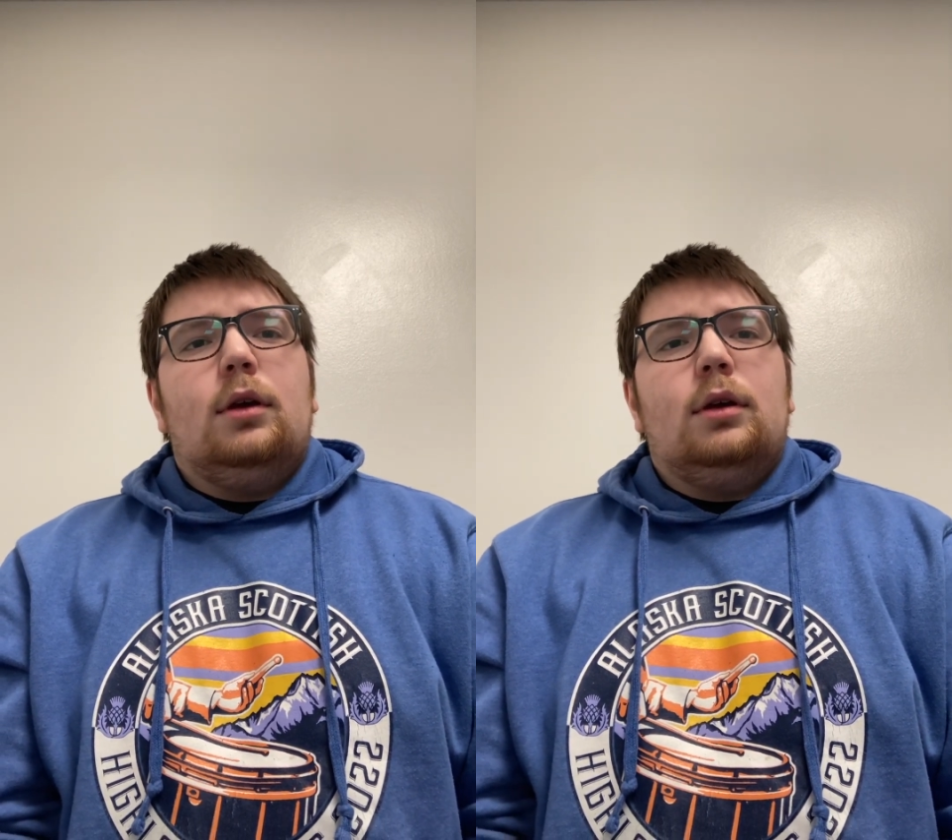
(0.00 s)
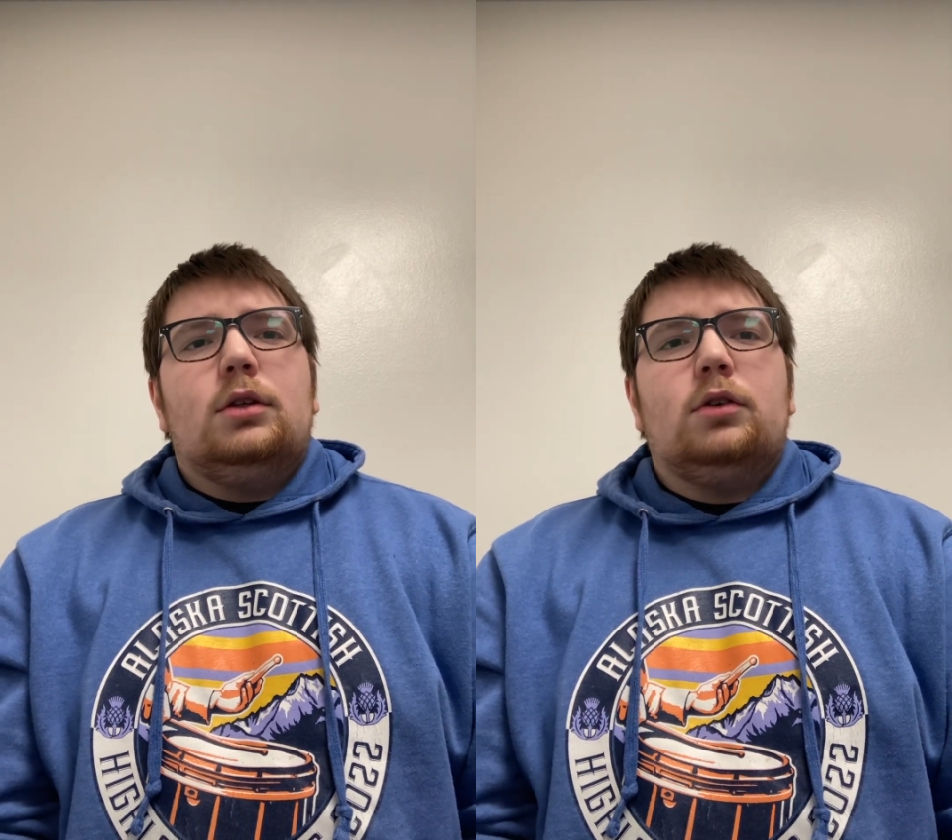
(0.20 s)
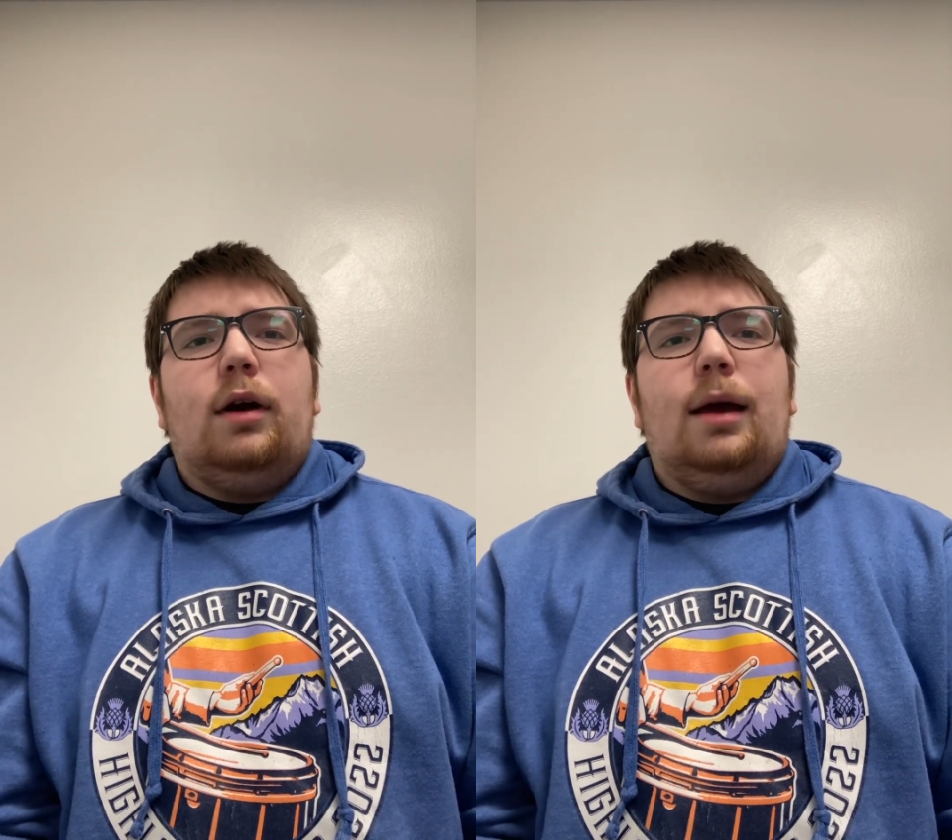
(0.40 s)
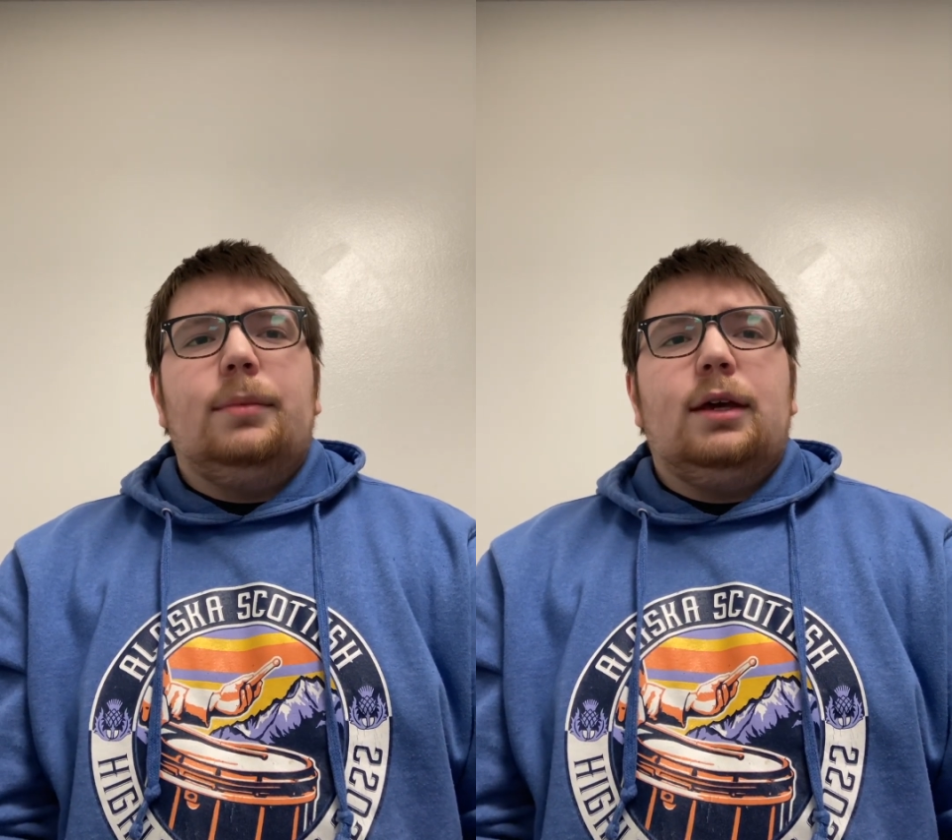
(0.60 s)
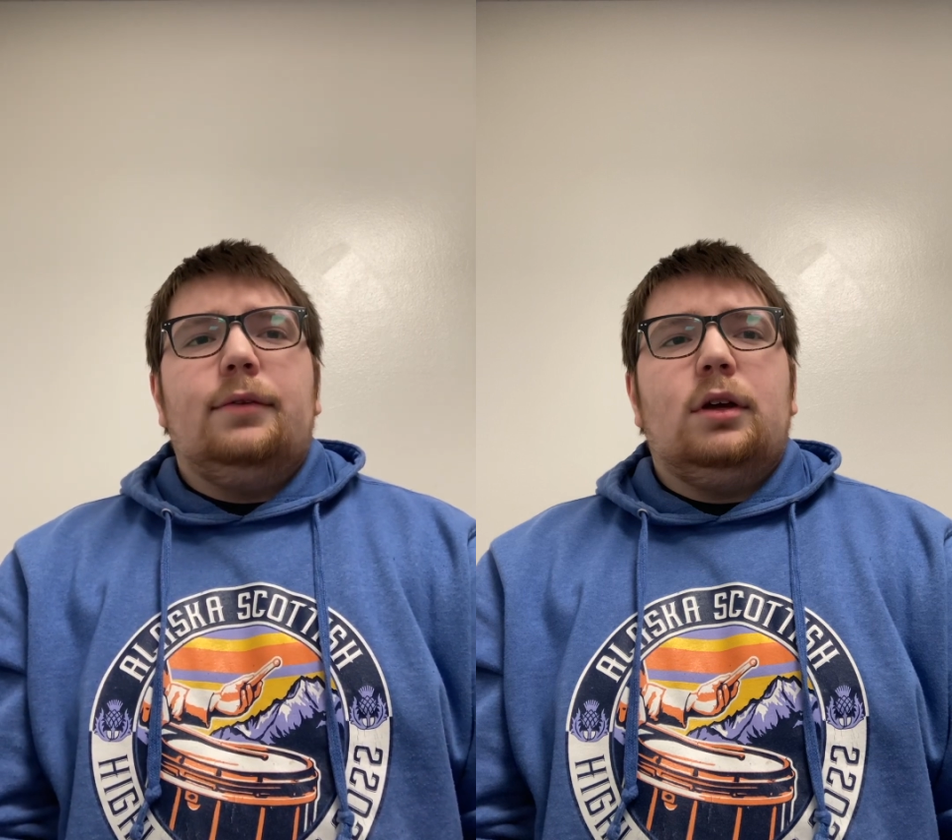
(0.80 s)
So I'm
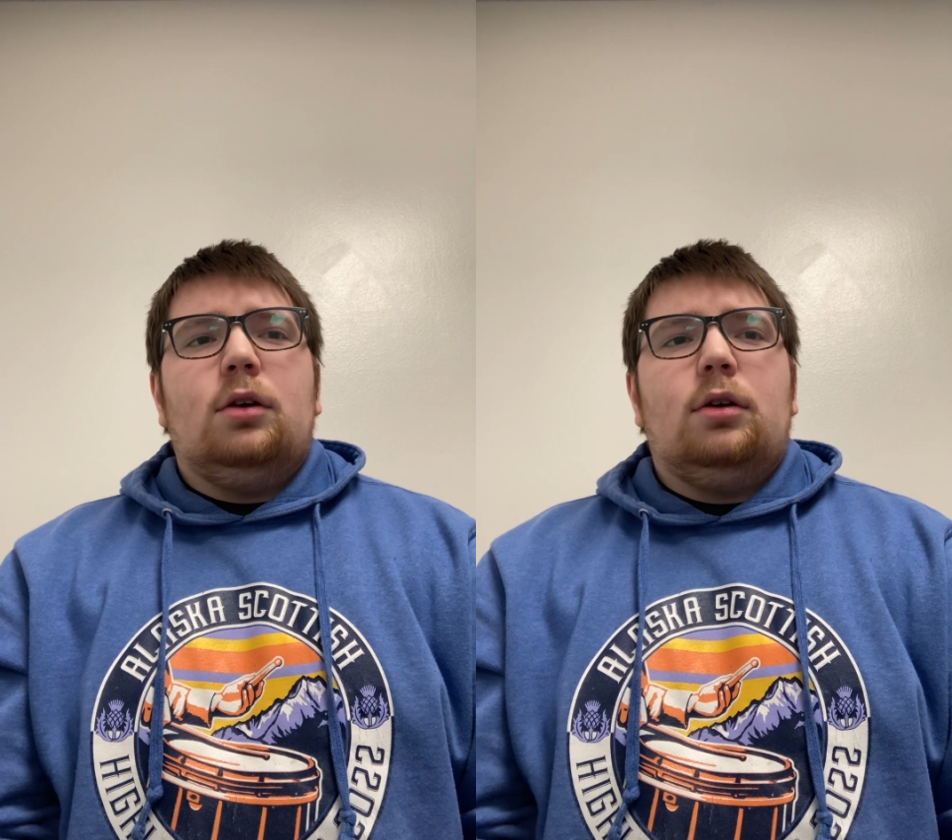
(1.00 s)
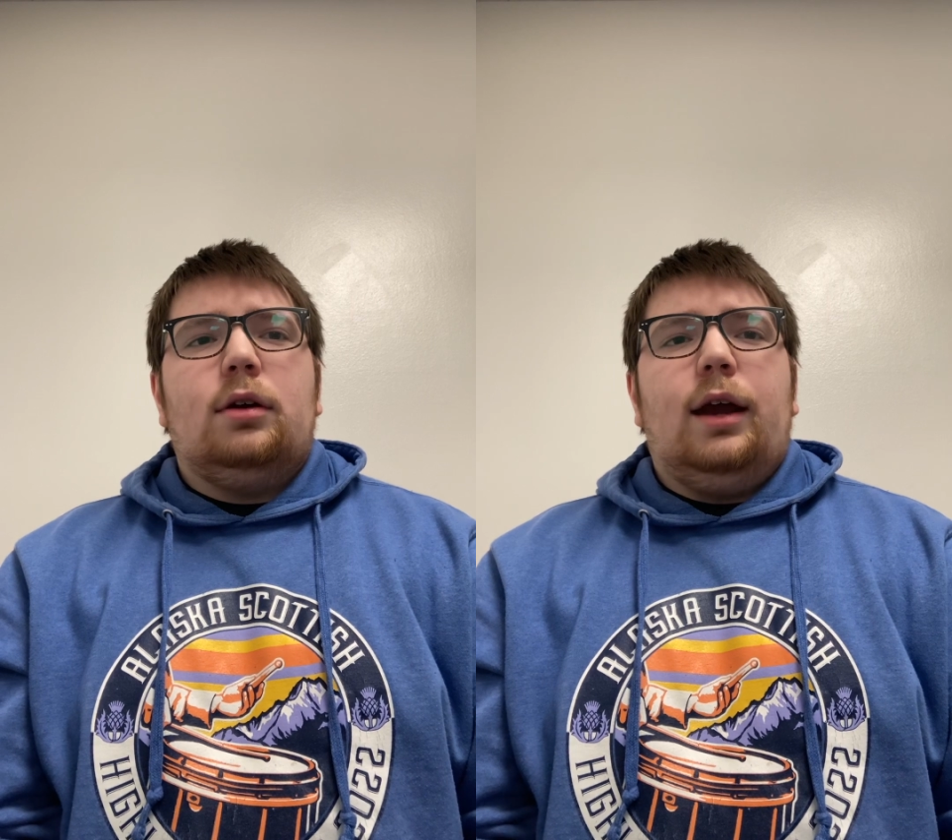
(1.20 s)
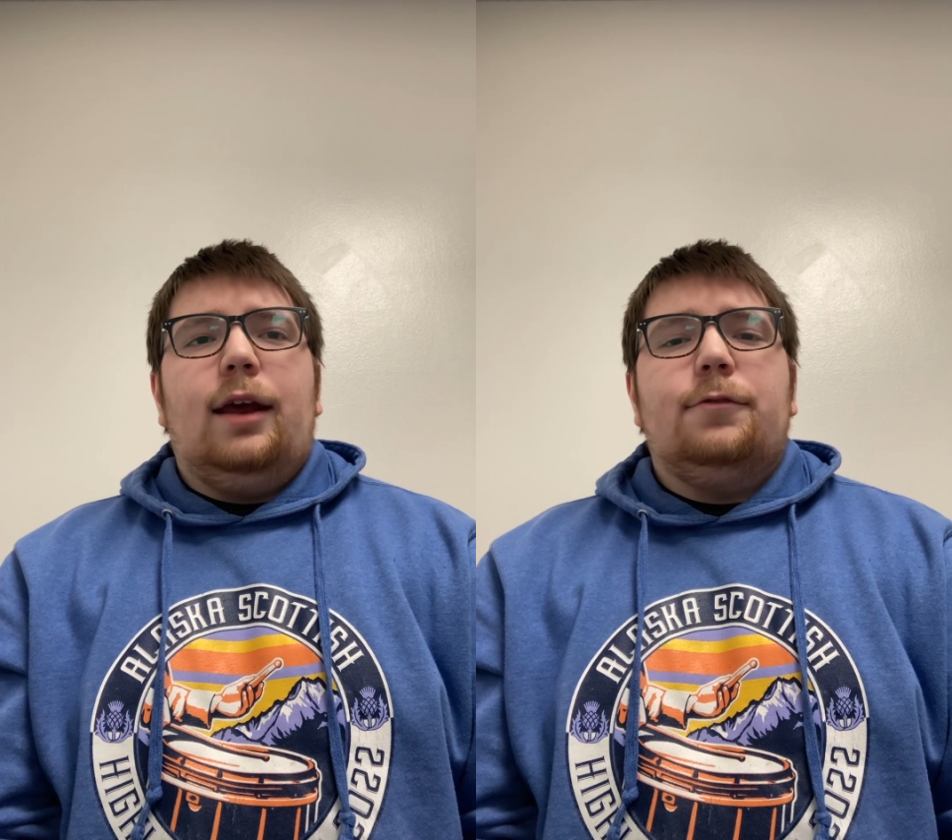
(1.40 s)
giving her a